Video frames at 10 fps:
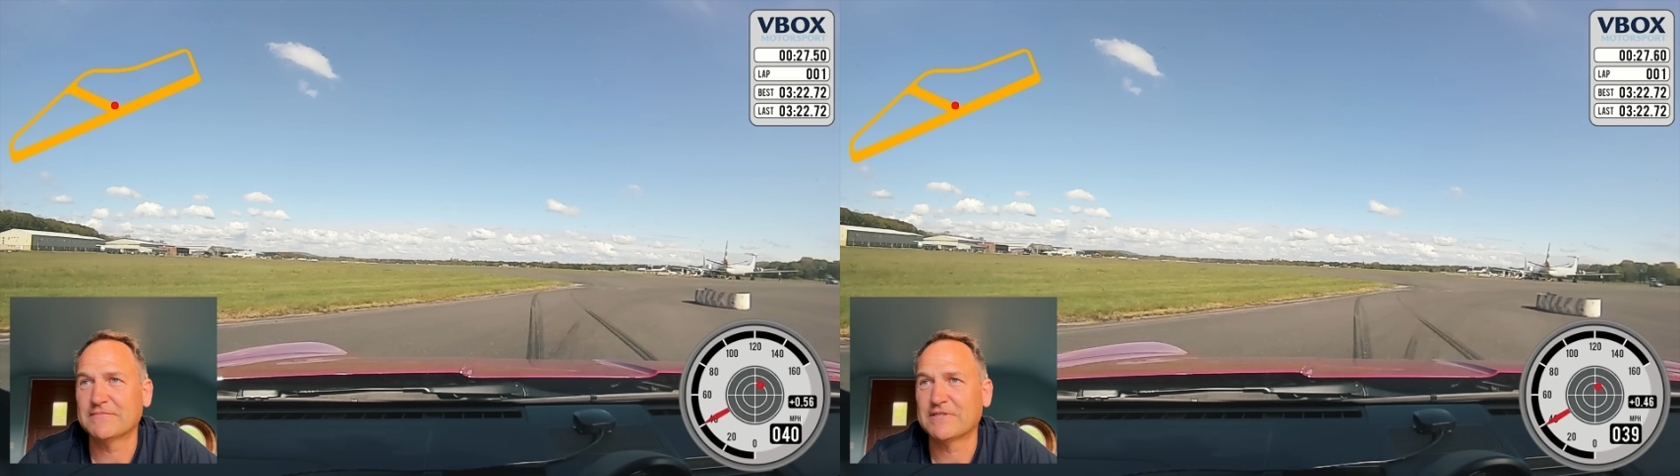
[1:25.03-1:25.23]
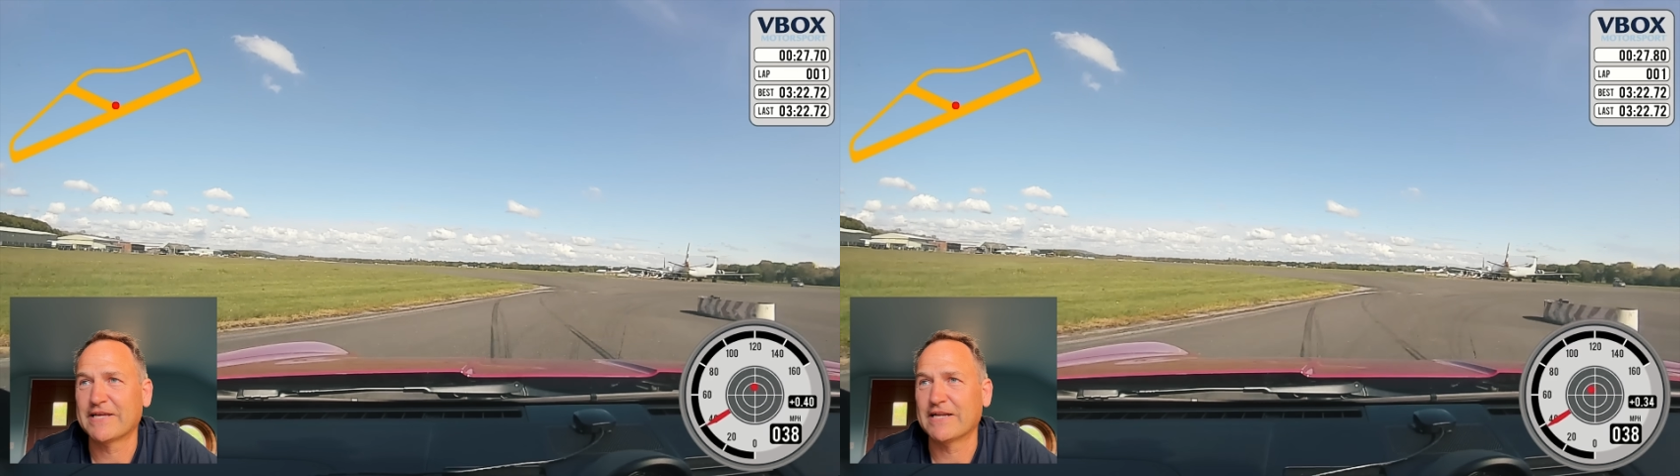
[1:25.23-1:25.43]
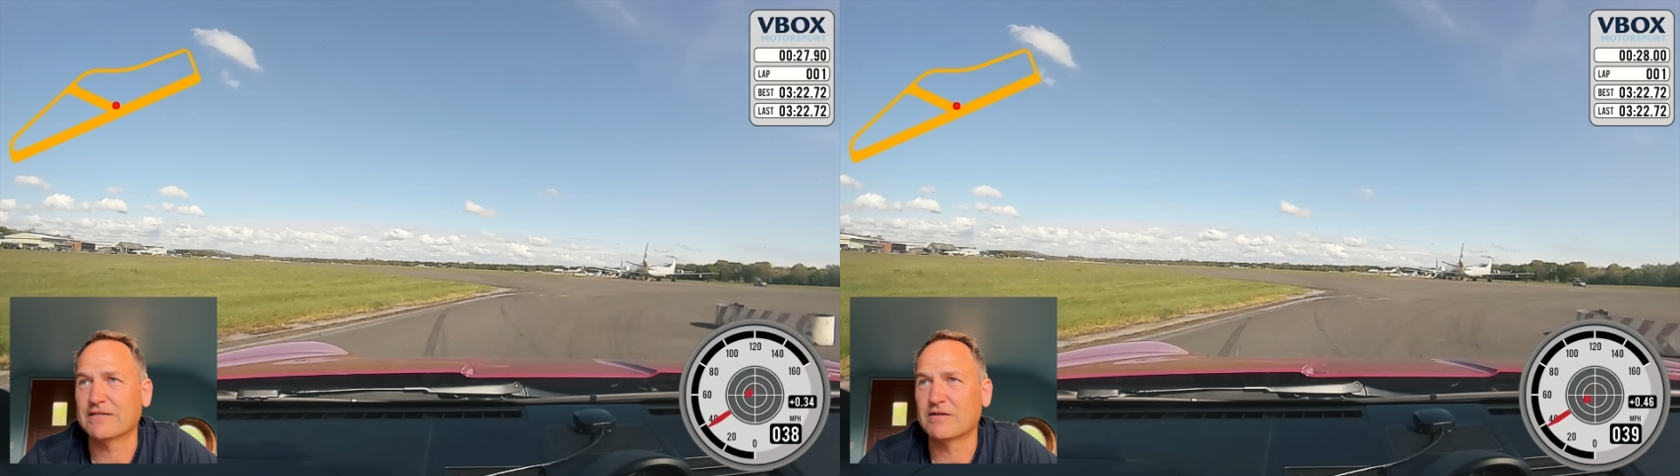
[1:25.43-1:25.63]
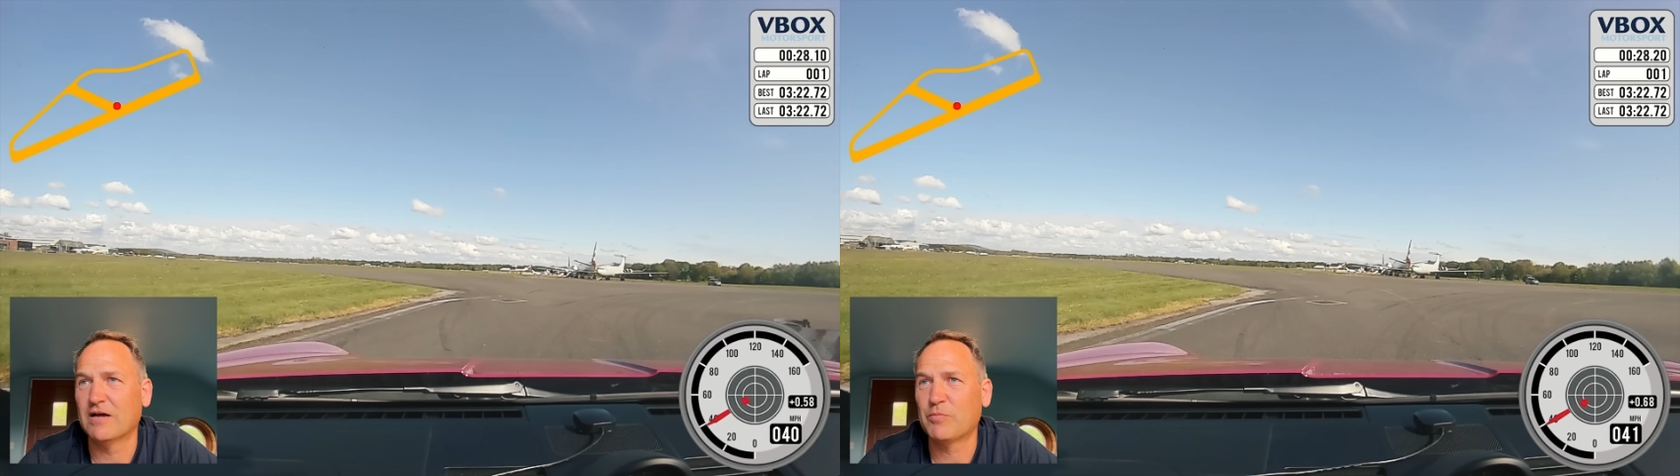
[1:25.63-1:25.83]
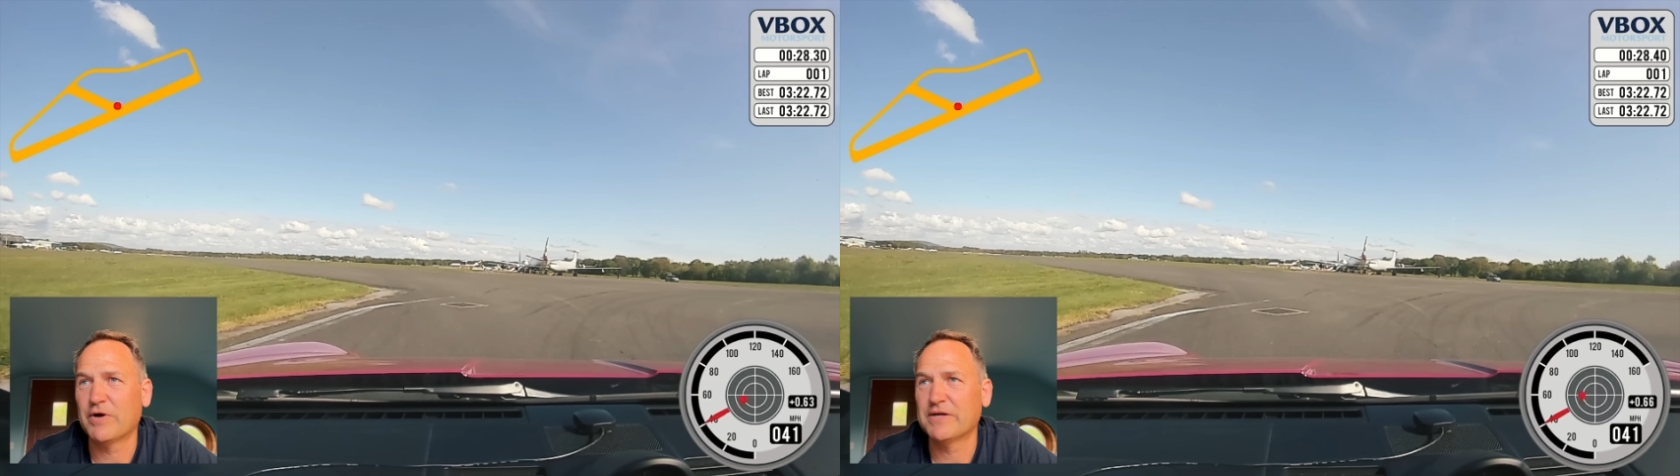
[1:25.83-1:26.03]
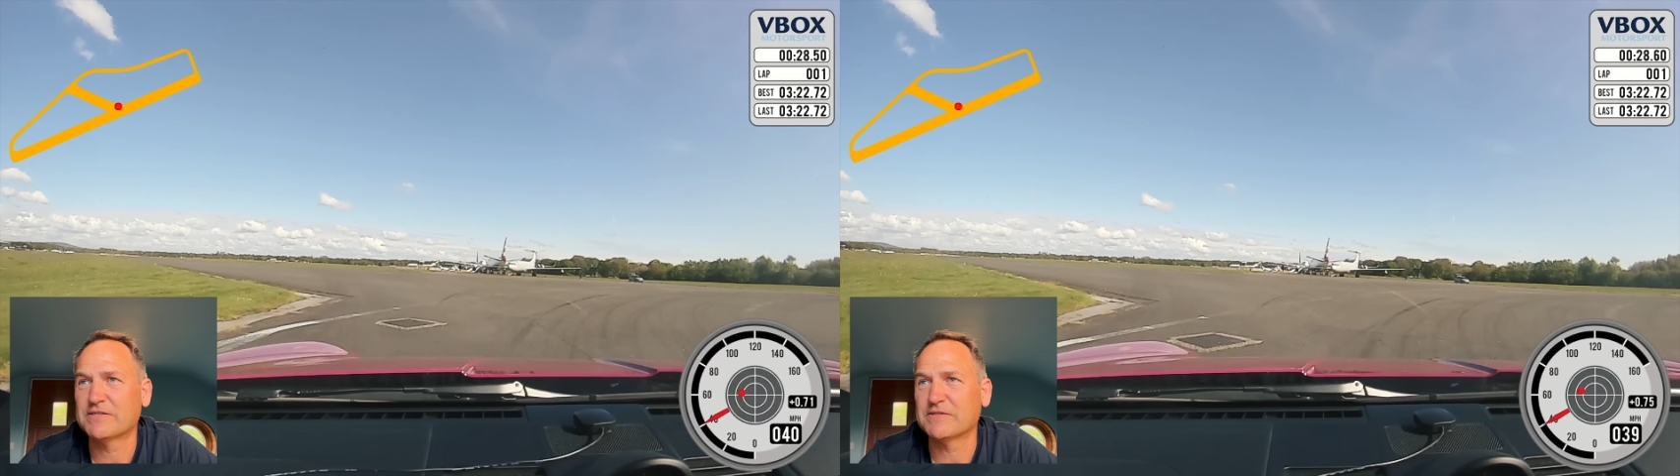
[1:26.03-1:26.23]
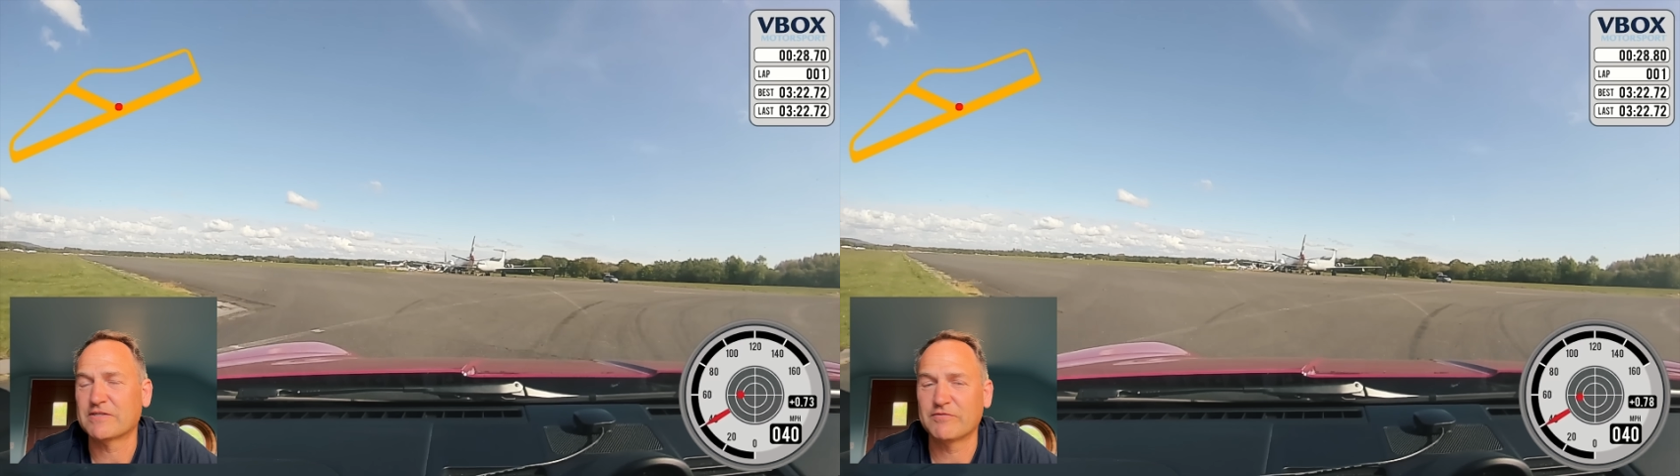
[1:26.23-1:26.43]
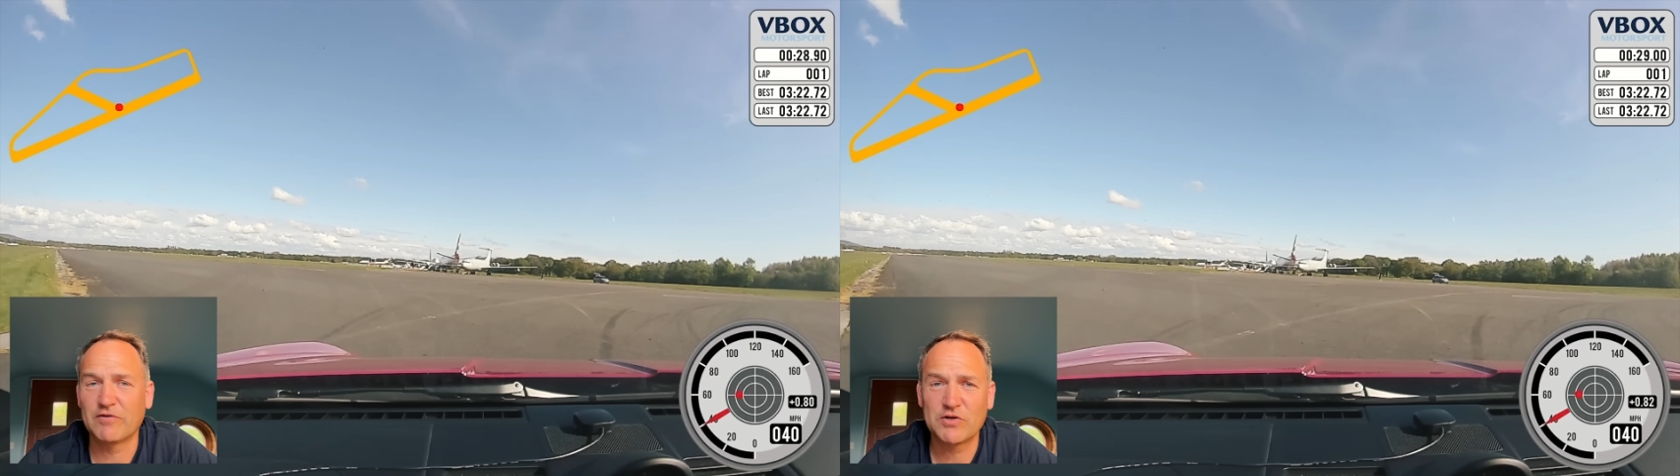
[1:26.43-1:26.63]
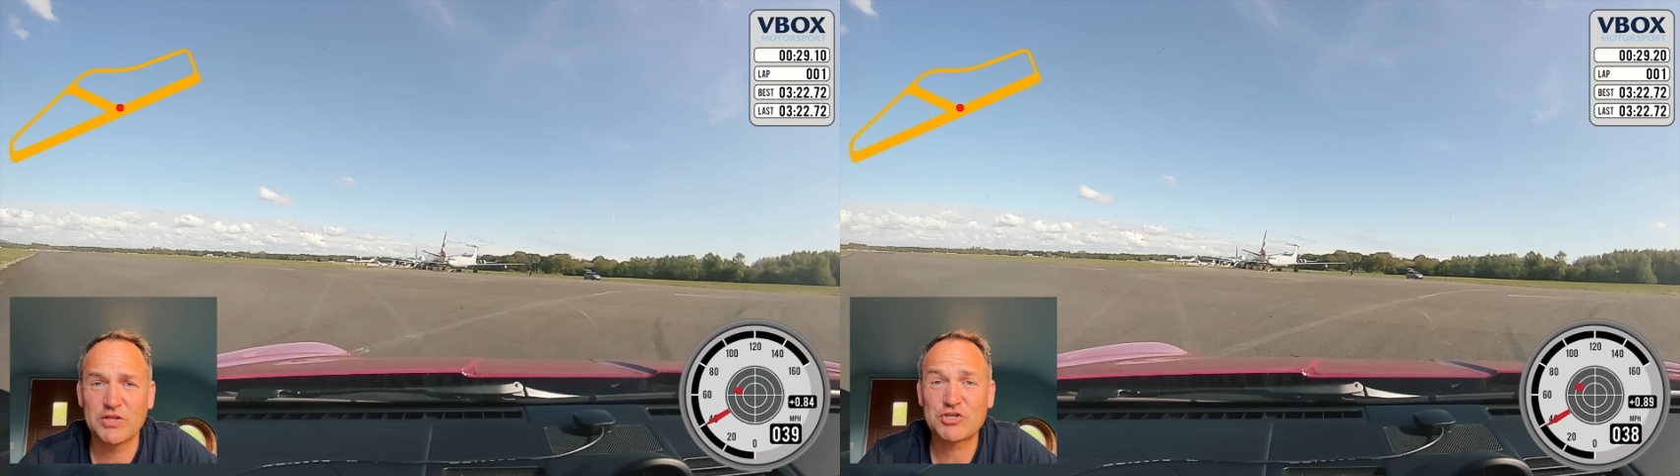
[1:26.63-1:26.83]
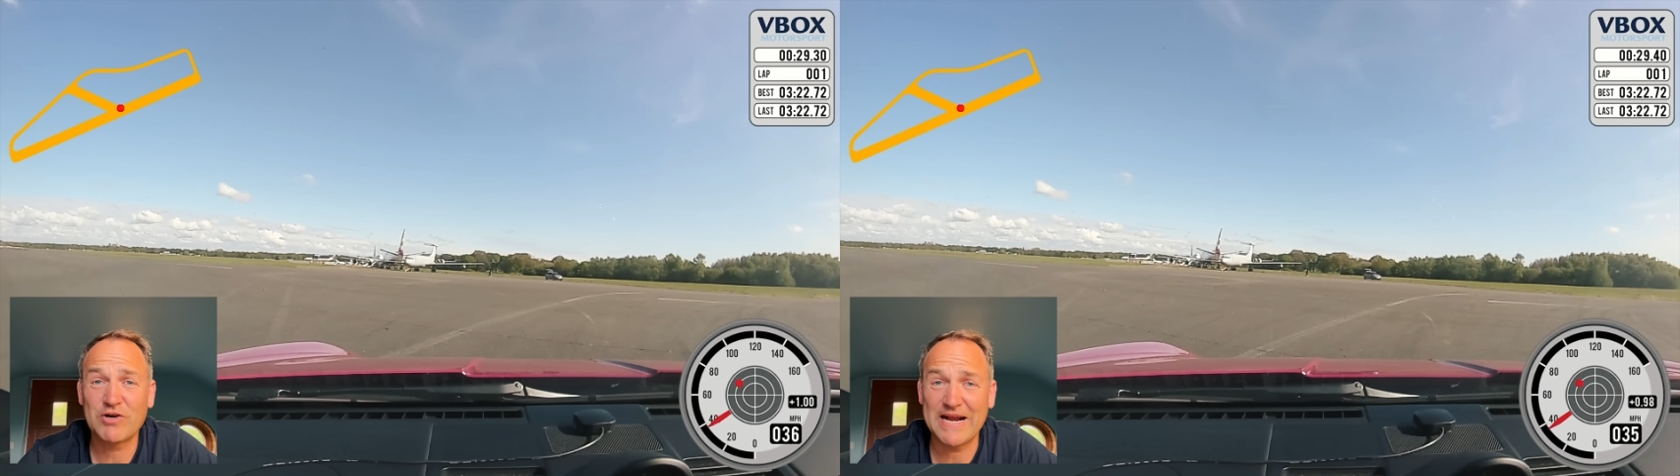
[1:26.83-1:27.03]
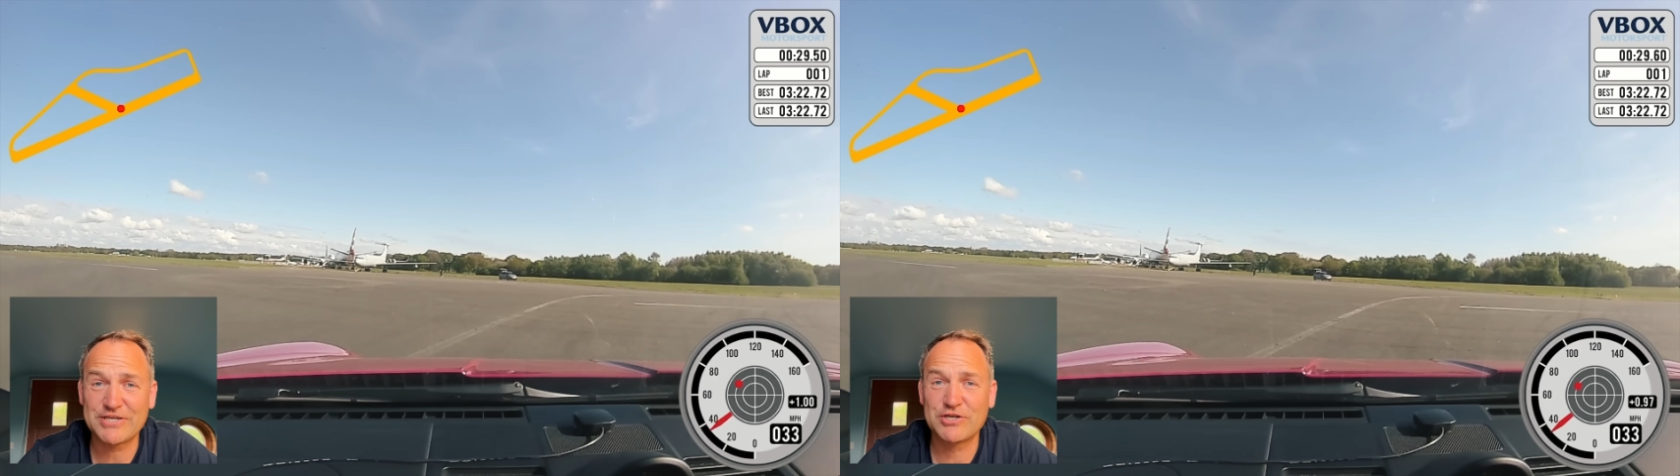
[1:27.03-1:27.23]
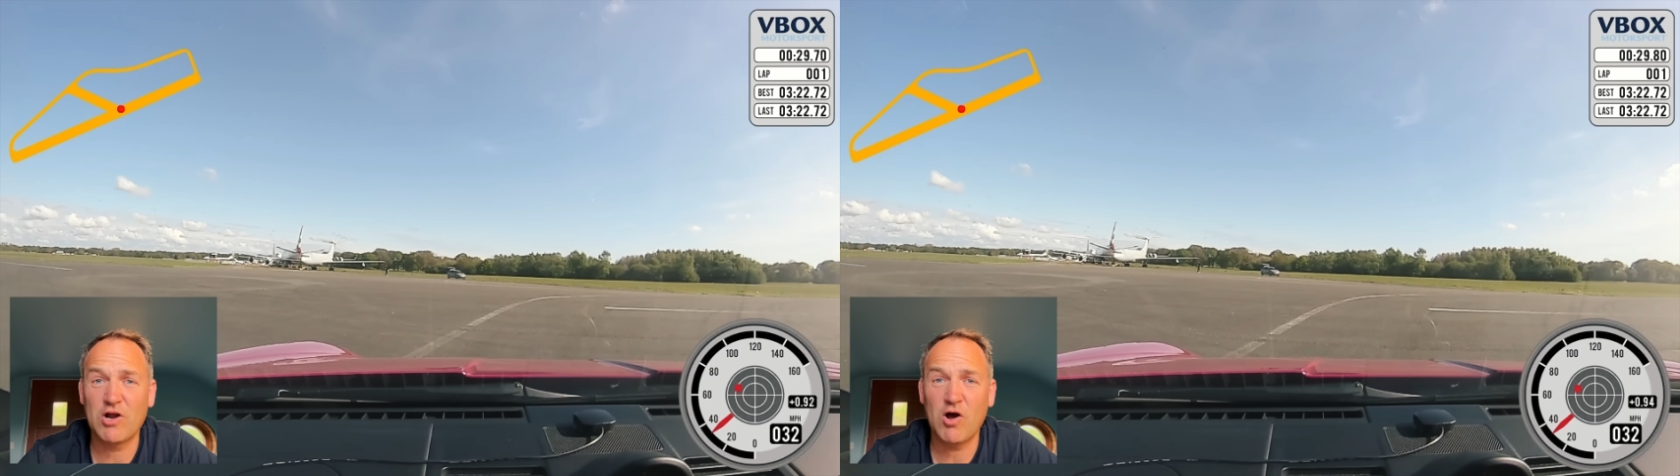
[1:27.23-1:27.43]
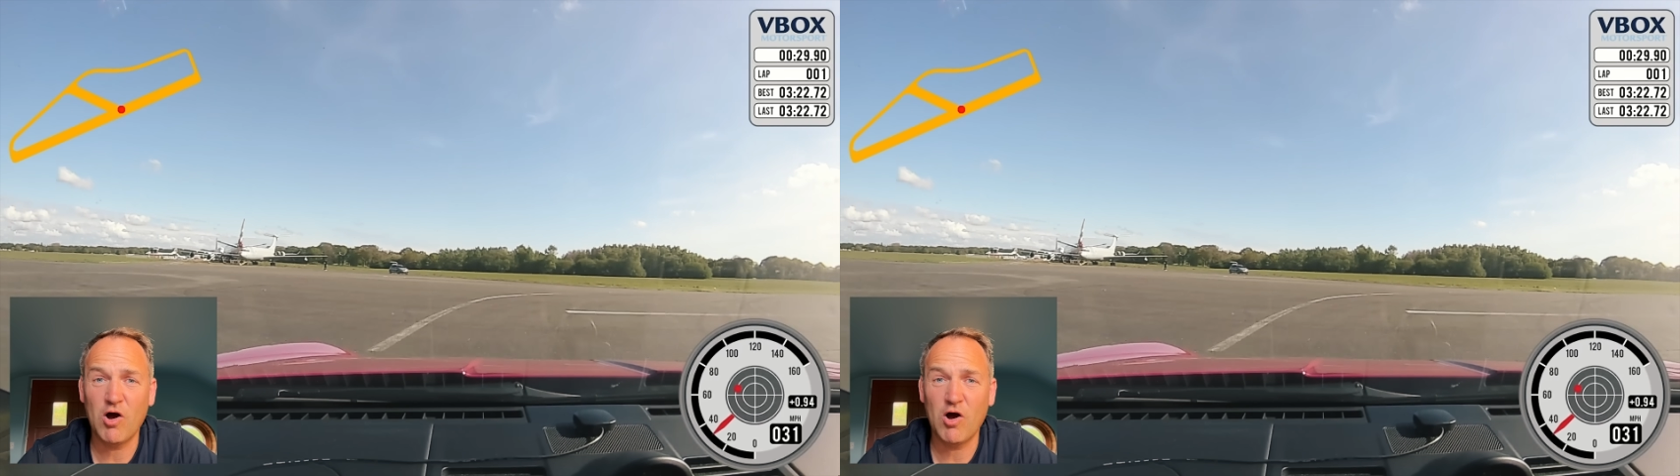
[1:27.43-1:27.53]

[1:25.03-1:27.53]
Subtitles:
Gonna get it sideways. So we've got the traction